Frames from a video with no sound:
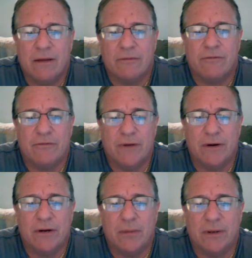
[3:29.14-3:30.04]

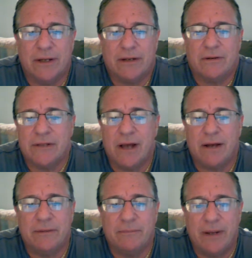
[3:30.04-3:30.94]
variable that goes
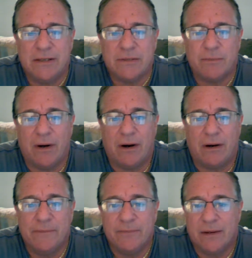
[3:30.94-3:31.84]
on in
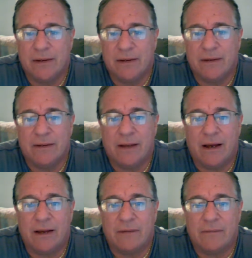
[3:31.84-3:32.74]
baseball
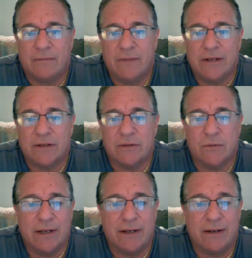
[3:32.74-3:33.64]
that makes it
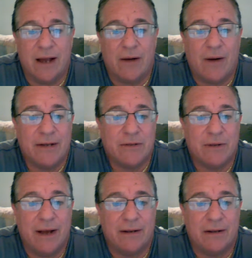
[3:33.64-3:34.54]
wicked. Now I
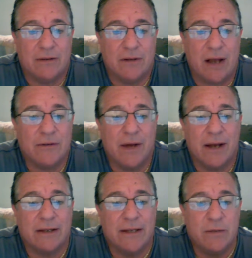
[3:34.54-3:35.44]
try
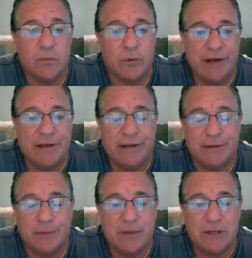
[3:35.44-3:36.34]
to keep ranking
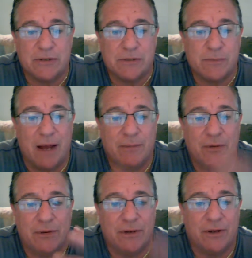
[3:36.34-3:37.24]
the pitchers, but I'm
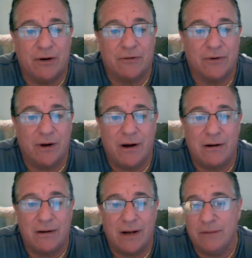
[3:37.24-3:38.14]
doing it
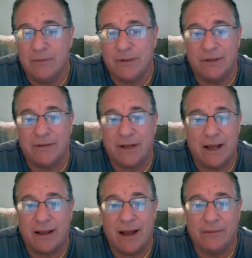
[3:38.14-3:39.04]
overall. I'm believing
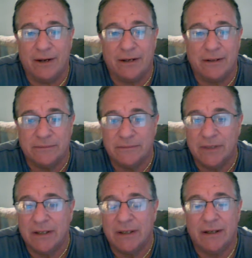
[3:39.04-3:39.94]
I got to rank them
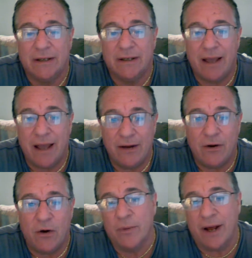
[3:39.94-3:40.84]
at
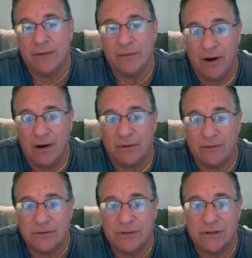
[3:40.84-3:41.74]
home and on the
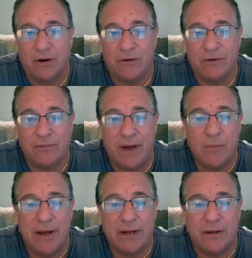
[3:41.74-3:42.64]
road. So if
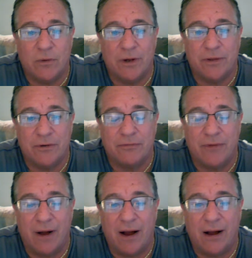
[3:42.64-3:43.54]
I'm ranking 1 through
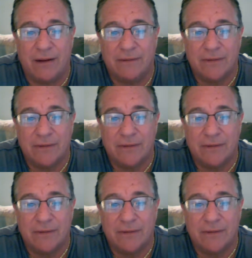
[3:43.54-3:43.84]
5,